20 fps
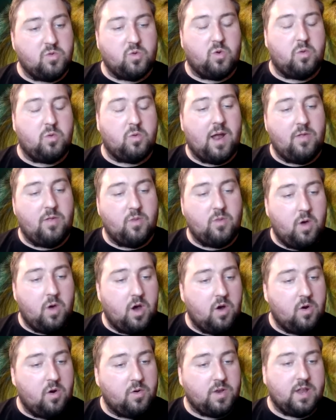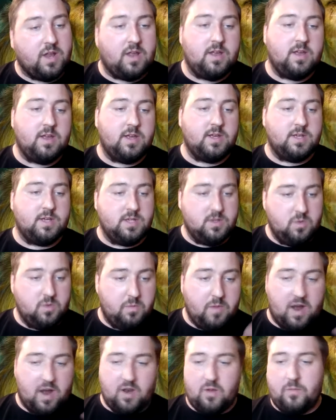all around the world. We
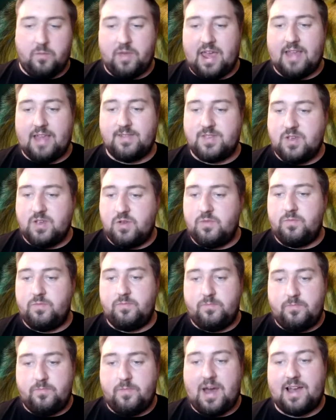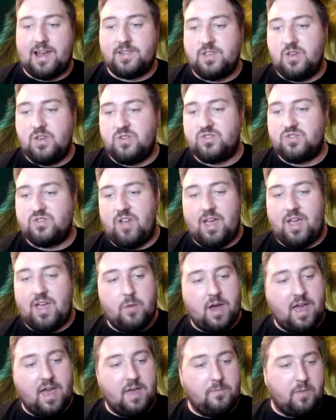might not get to you back to you straight
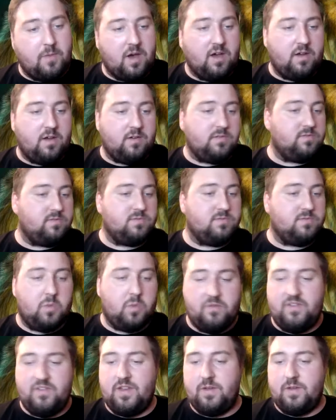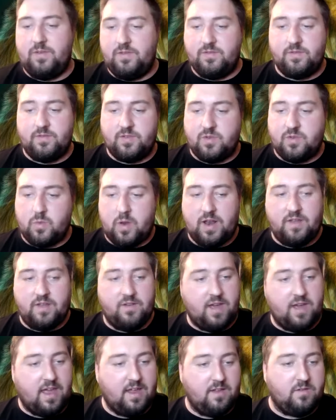away, but within
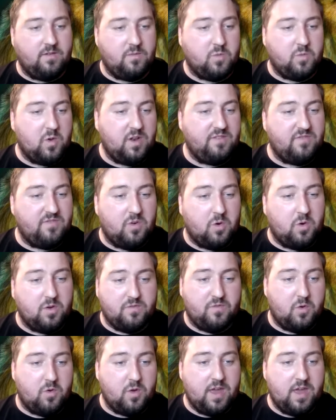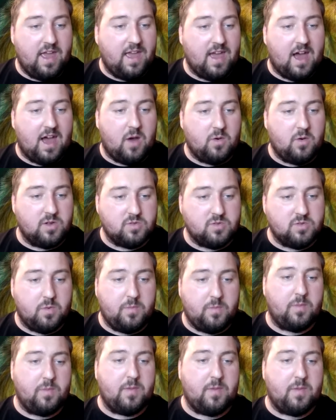28, 24 to 48 hours, we'll
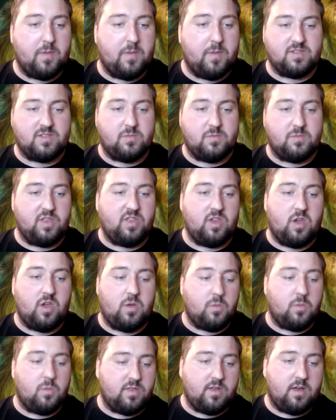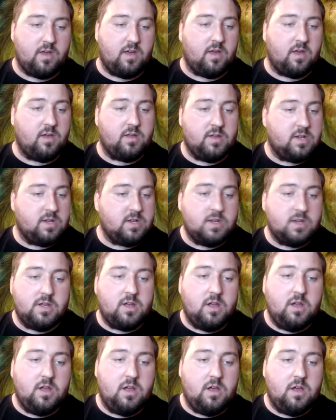be back with you with a
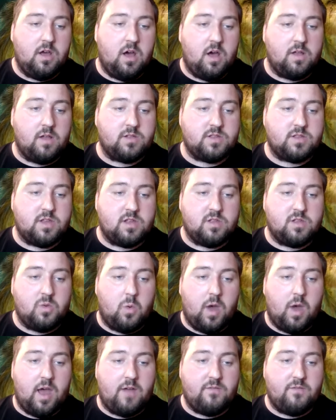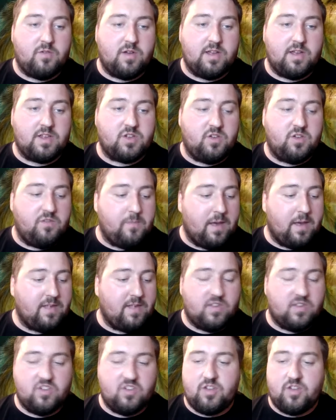answer to whatever it is you
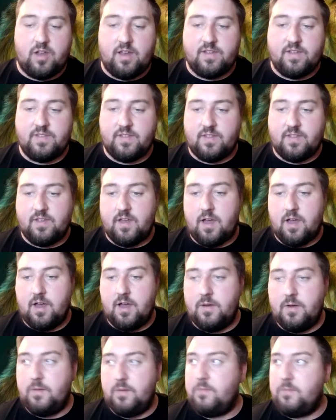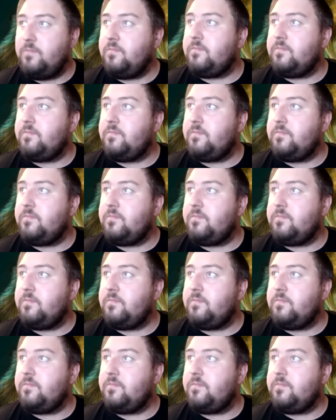messaged us. Um,